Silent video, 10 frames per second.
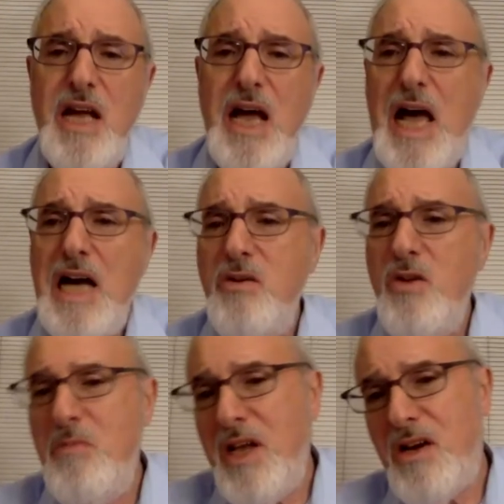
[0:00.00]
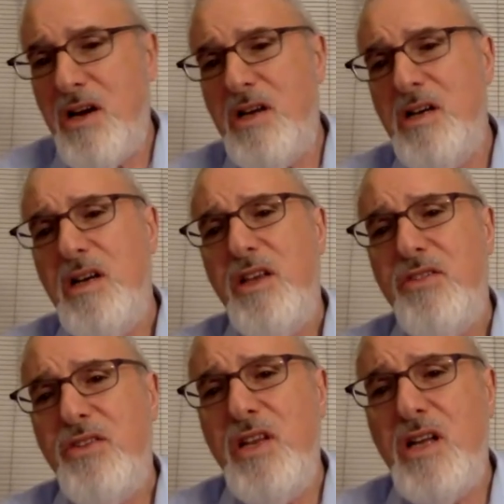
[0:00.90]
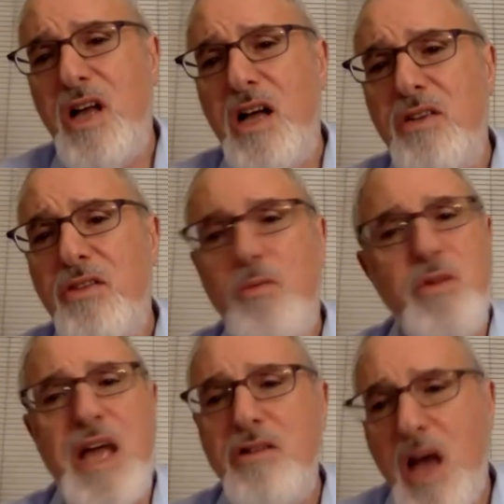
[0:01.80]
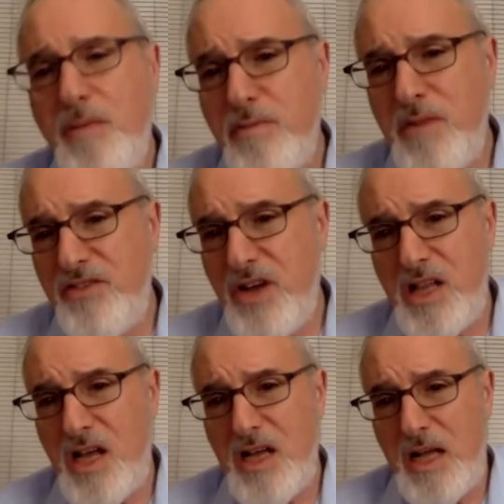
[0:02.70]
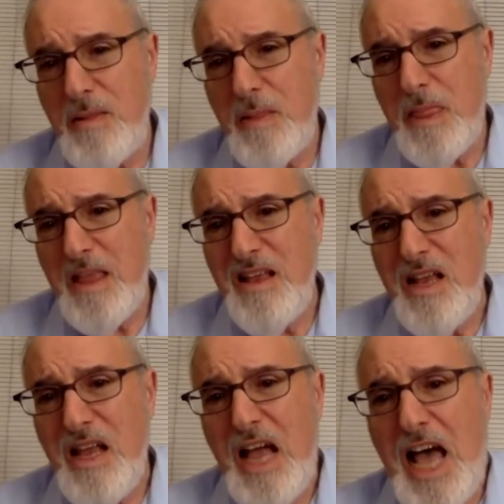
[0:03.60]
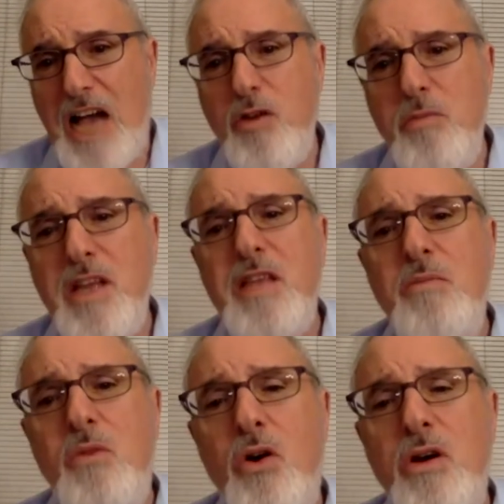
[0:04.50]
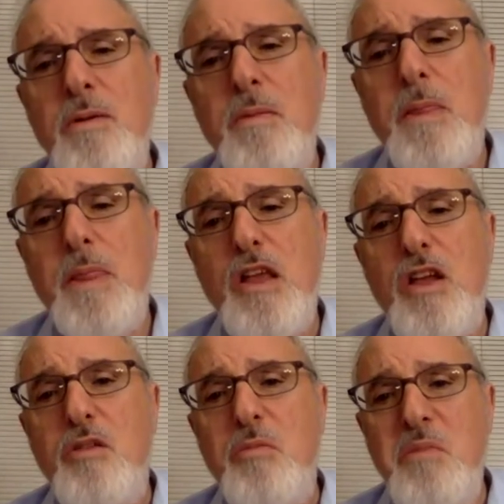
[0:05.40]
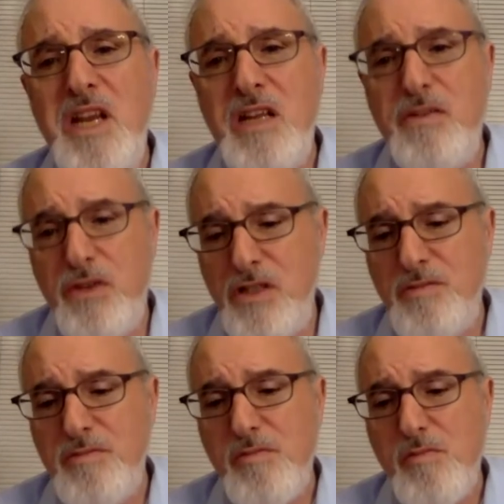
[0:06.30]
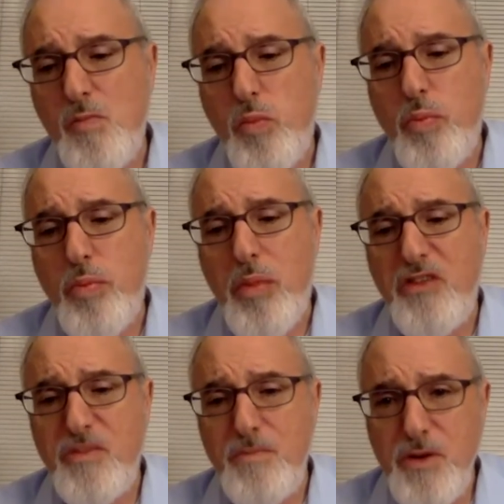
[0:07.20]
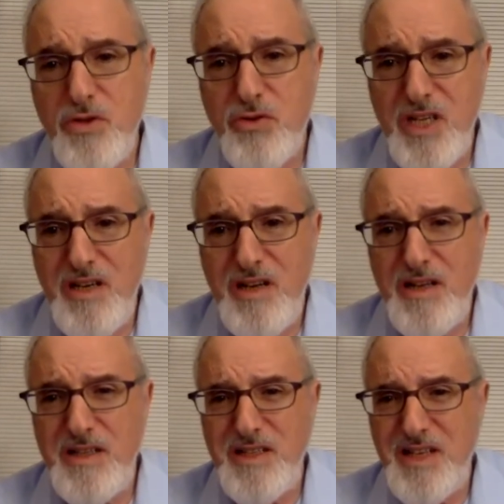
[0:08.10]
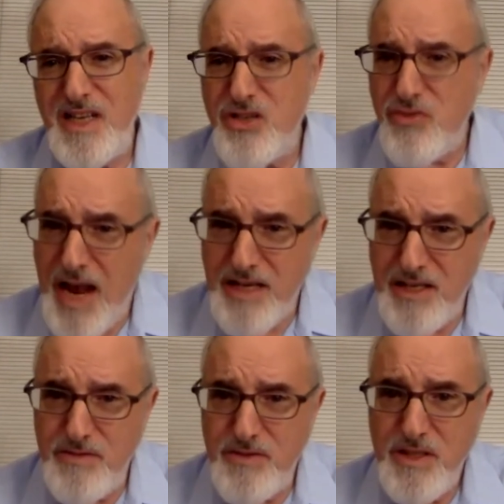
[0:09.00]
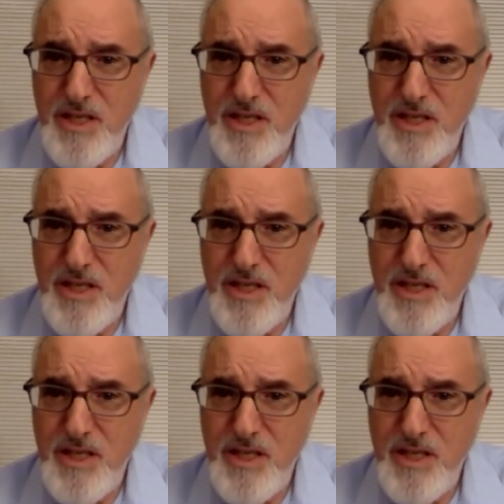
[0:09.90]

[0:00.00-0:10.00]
How can we make our synagogues, without compromising halakha, how can we make them more meaningful, spiritually attractive